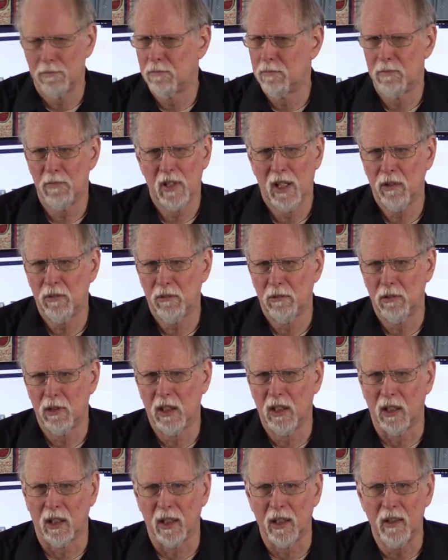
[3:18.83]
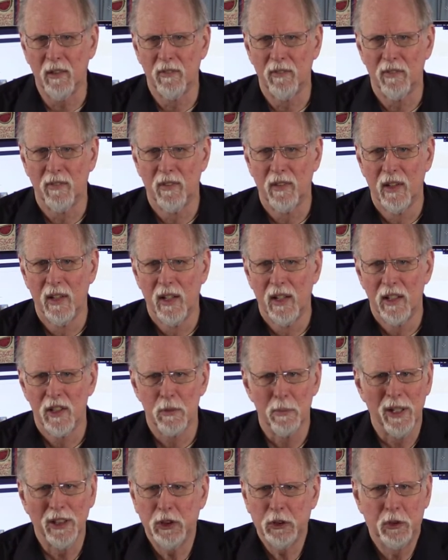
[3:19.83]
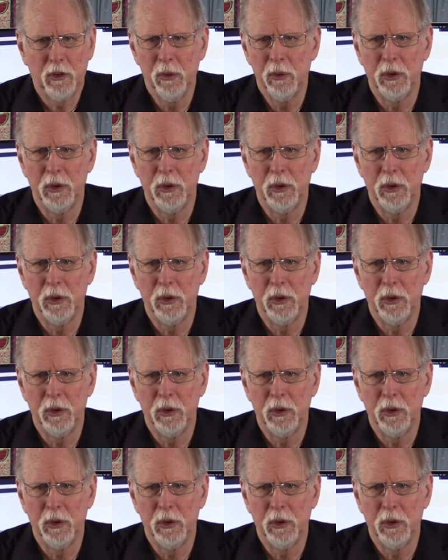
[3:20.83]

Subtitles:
Not really. It's much too